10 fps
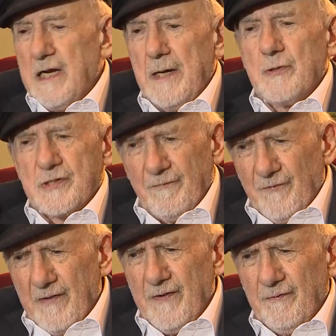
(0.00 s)
He was a
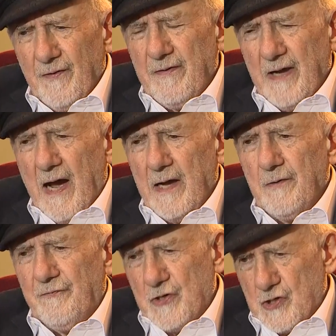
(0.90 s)
very, very
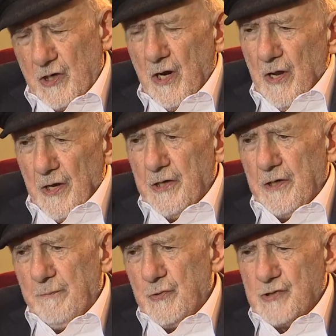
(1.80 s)
high official
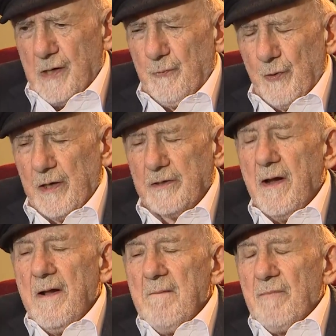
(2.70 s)
in the Muslim world.
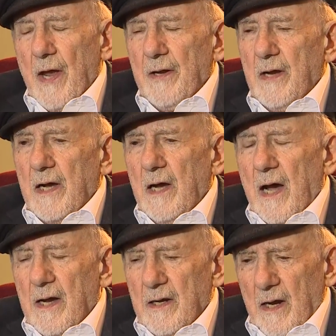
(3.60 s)
And
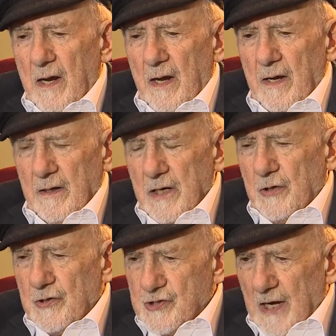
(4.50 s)

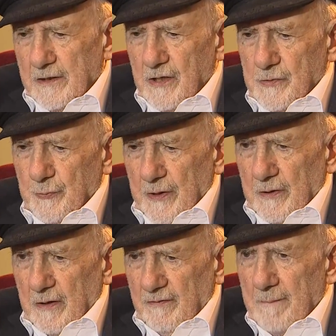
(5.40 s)
he consulted
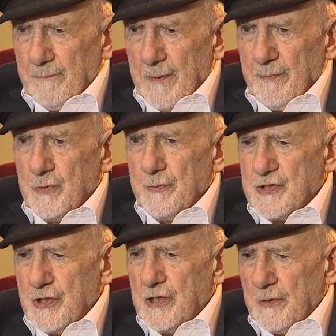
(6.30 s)
with some people who
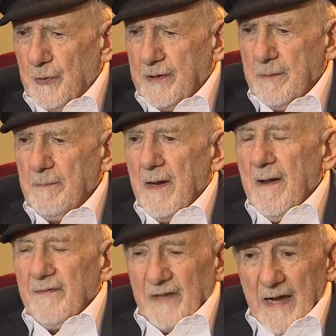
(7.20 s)
were sitting with him.
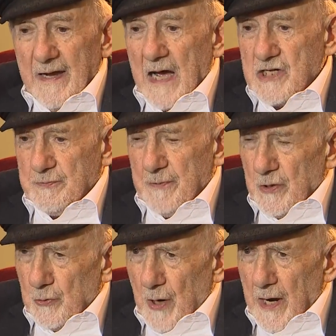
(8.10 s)
They asked
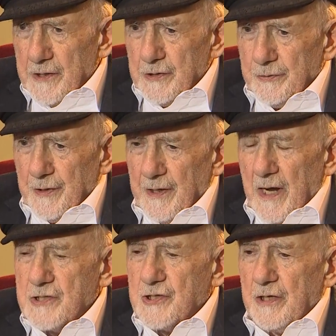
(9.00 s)
me, who are you?
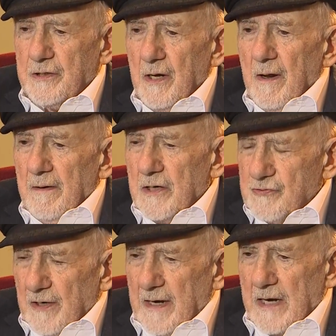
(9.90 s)
And I said,
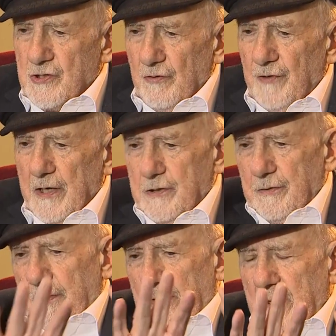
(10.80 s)
Israel National
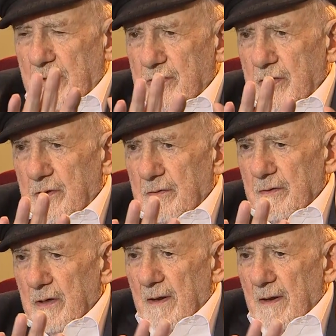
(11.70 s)
Radio, and they said no.